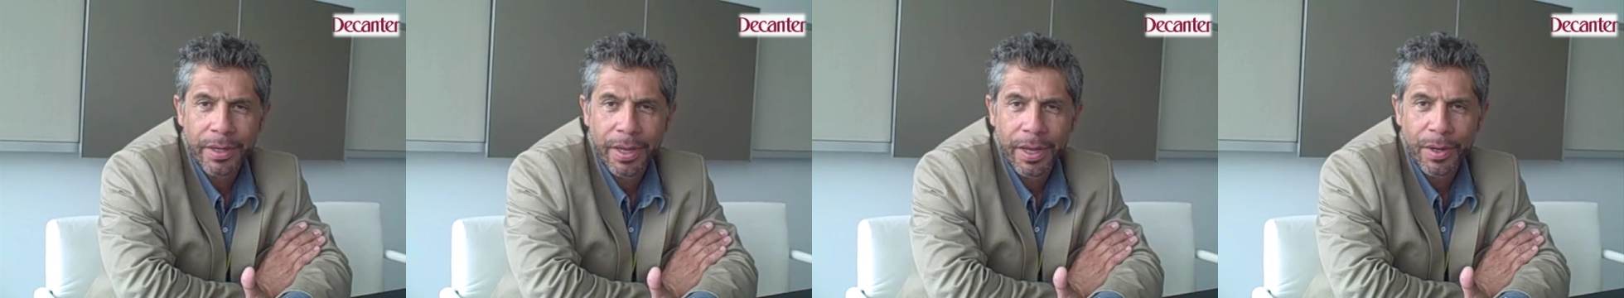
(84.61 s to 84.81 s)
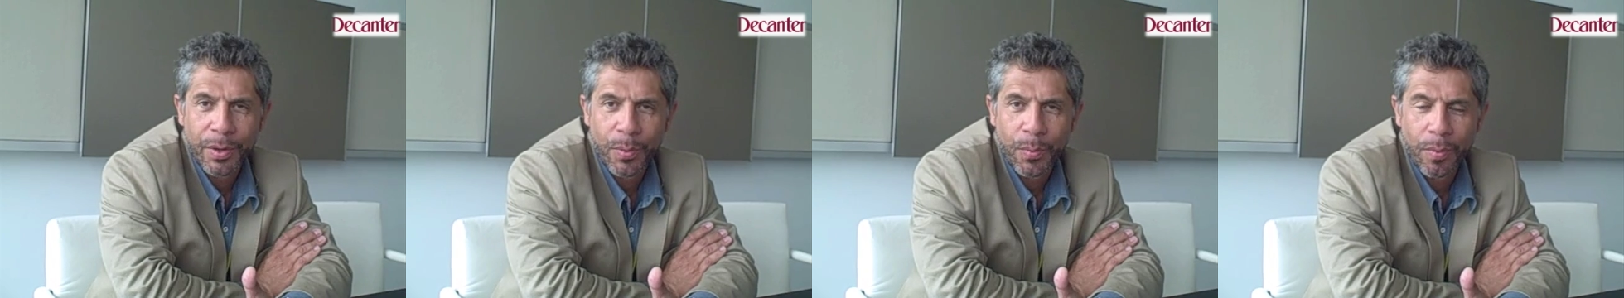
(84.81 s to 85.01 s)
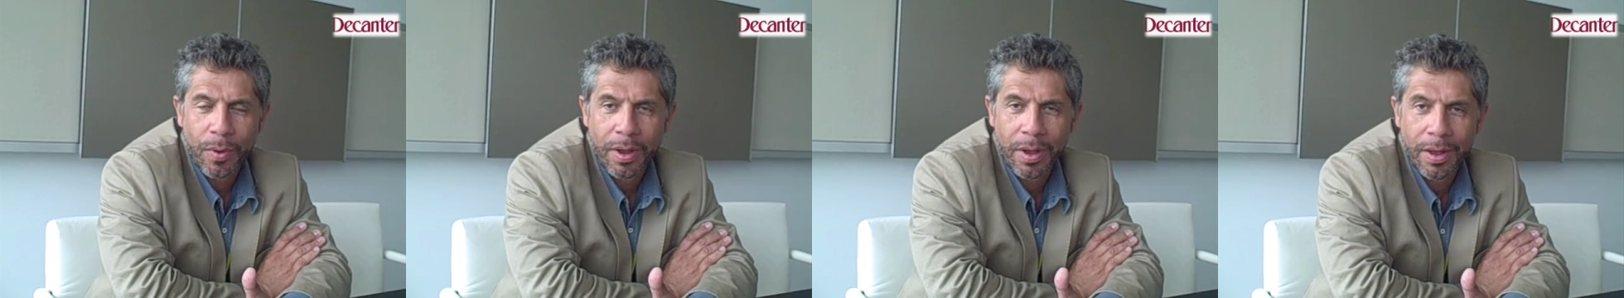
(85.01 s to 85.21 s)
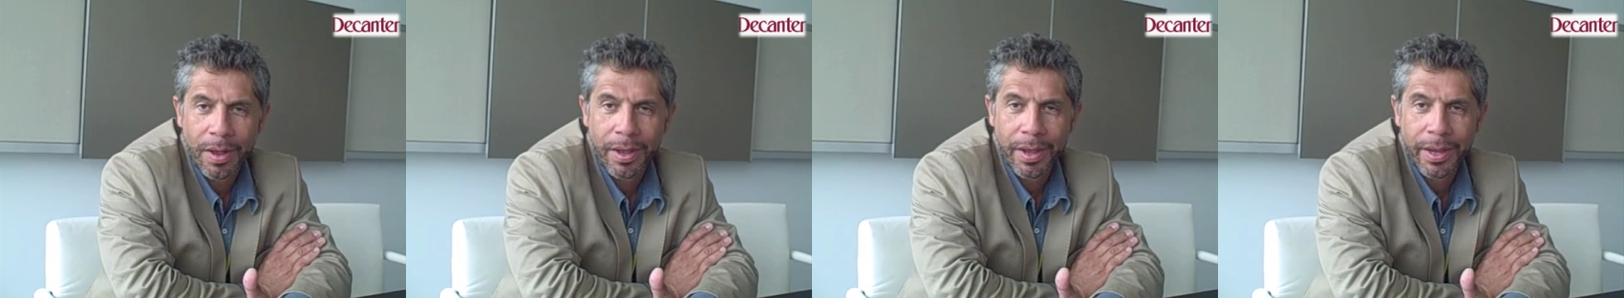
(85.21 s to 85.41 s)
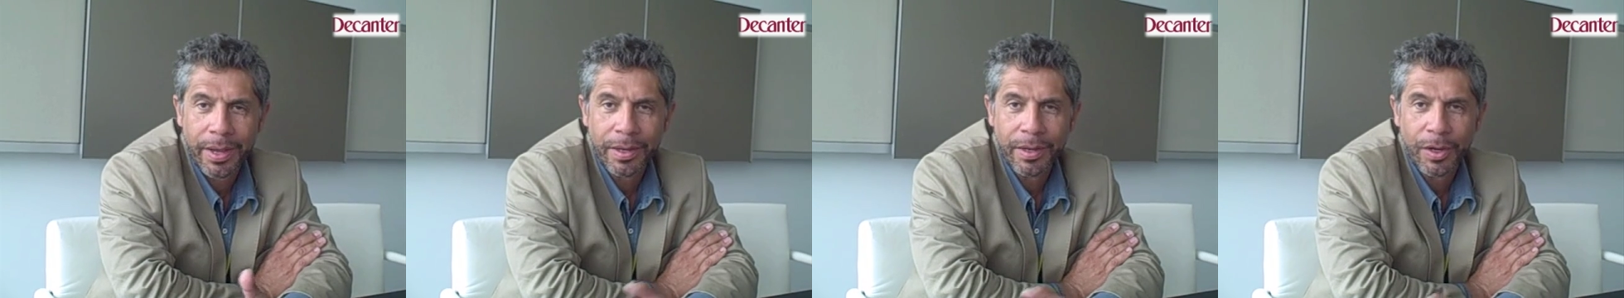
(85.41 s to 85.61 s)
kind of
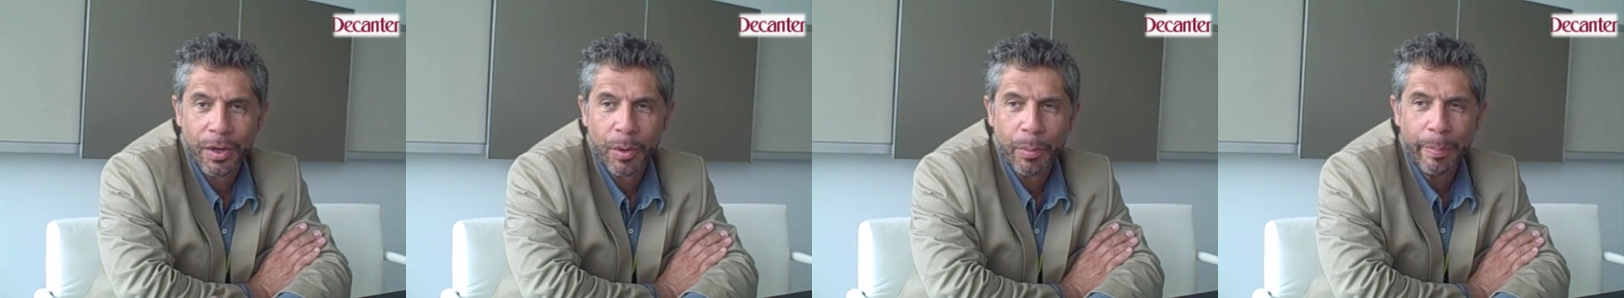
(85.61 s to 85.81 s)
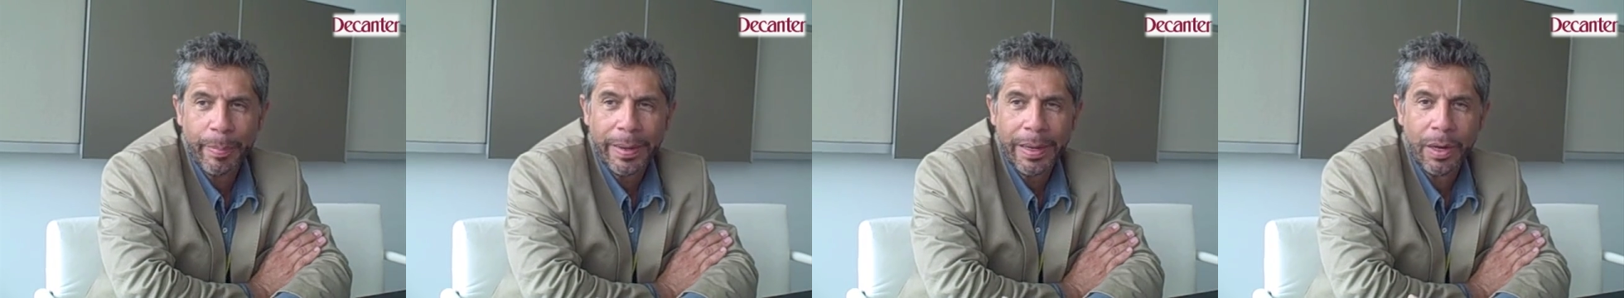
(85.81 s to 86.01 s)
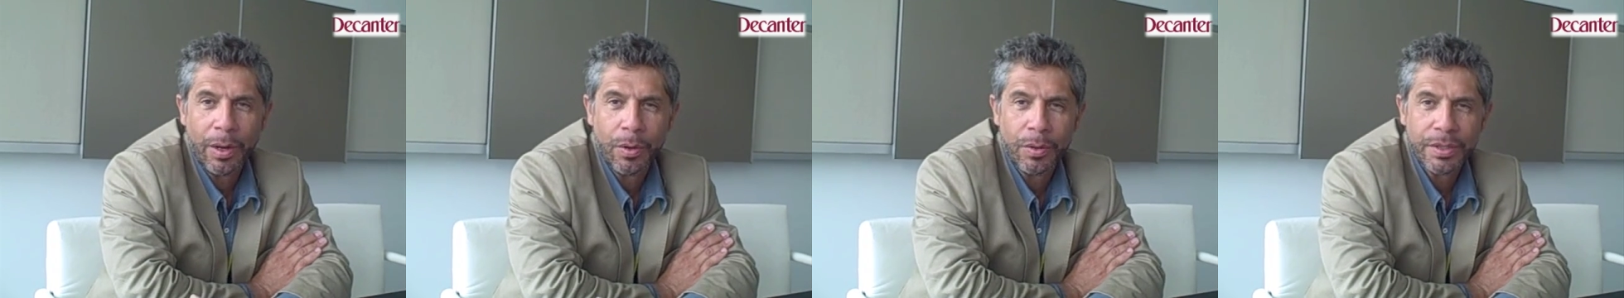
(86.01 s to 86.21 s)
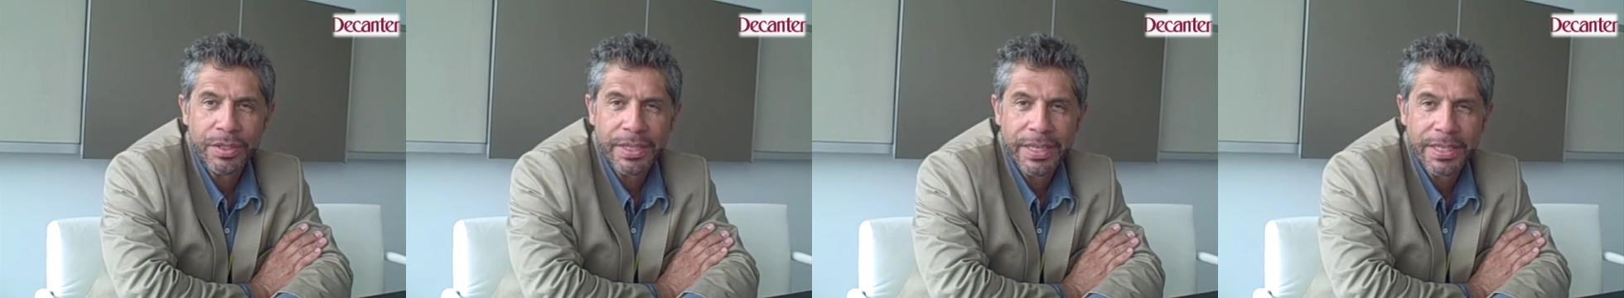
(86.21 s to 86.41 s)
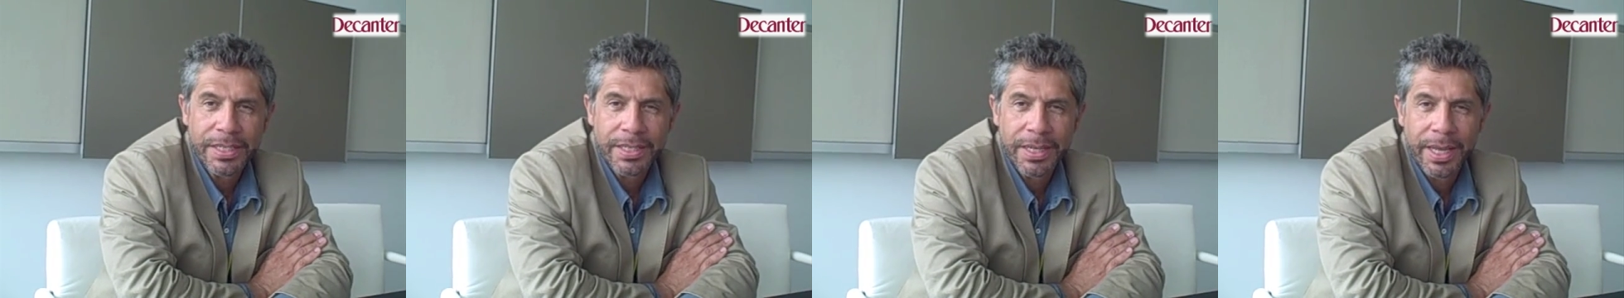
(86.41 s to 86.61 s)
wine, below
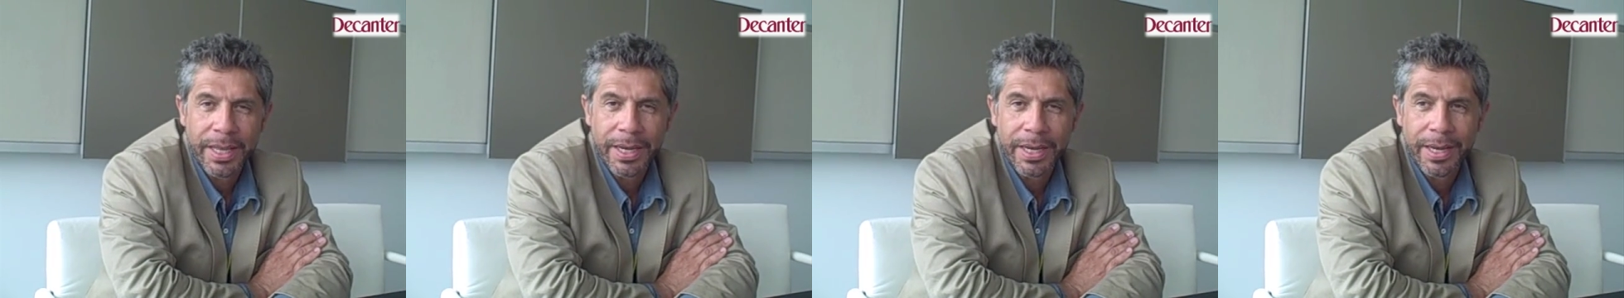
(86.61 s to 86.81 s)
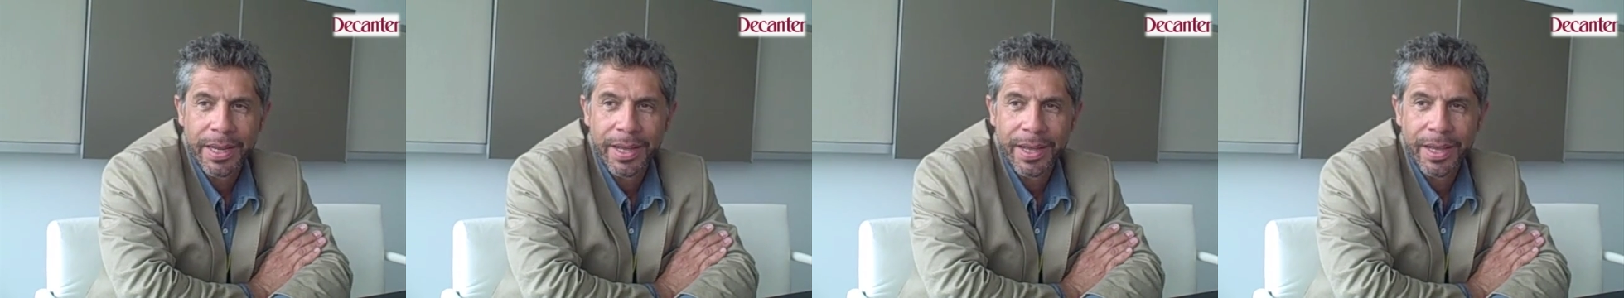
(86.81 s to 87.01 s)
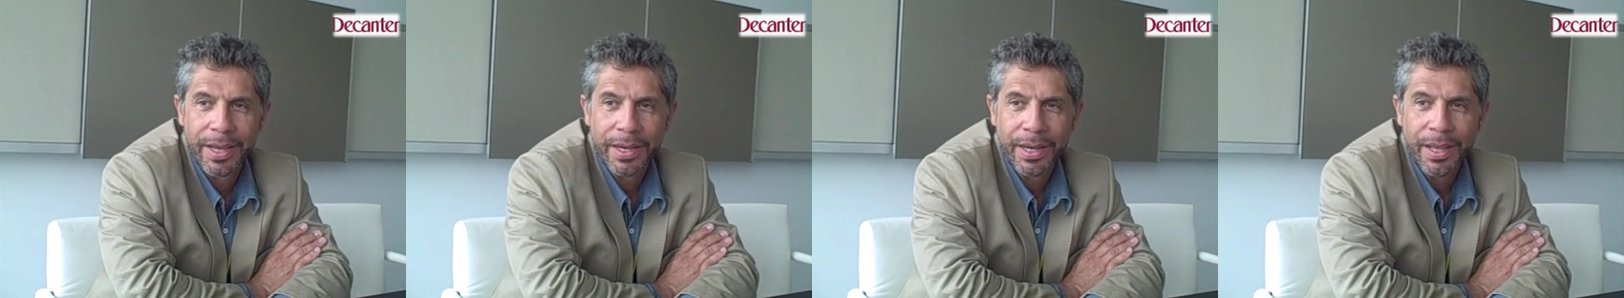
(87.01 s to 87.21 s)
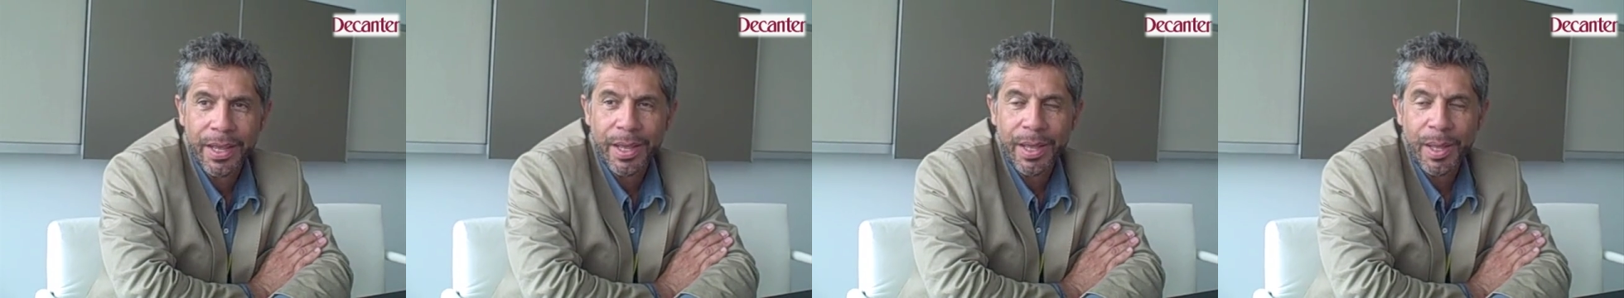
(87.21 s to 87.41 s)
$6.99.